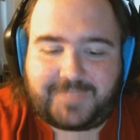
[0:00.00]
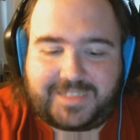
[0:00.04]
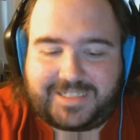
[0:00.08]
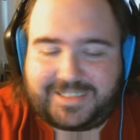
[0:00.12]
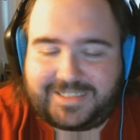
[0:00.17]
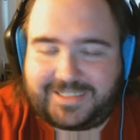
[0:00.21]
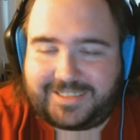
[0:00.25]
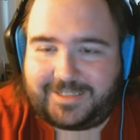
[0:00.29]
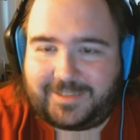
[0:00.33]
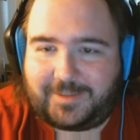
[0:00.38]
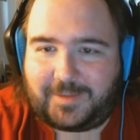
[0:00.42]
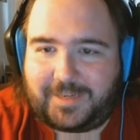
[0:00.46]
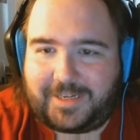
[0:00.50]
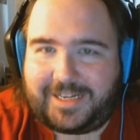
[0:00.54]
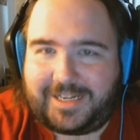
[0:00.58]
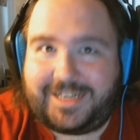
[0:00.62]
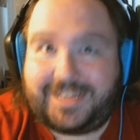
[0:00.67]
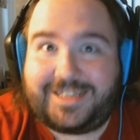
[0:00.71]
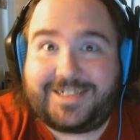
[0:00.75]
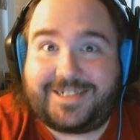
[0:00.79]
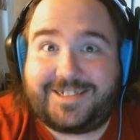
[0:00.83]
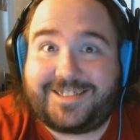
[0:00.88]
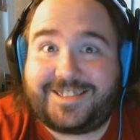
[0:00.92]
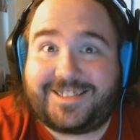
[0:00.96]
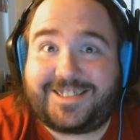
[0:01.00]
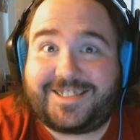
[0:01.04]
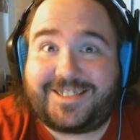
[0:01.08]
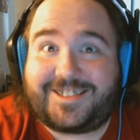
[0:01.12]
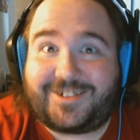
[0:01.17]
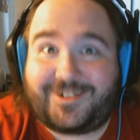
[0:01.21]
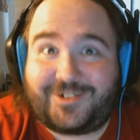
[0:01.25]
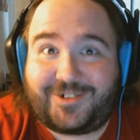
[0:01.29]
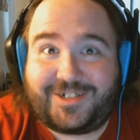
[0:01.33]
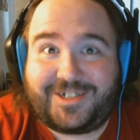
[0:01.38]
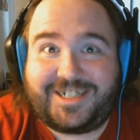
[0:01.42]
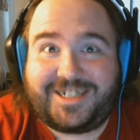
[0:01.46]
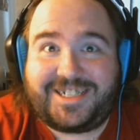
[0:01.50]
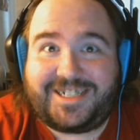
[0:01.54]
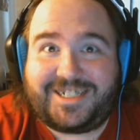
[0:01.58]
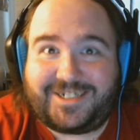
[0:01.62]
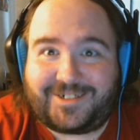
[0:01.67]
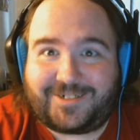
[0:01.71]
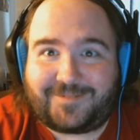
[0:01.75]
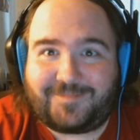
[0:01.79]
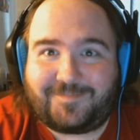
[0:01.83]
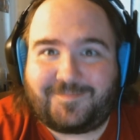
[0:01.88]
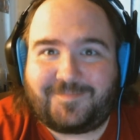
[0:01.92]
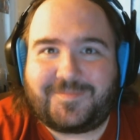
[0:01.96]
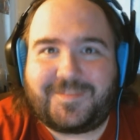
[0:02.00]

So uh, there's a story here.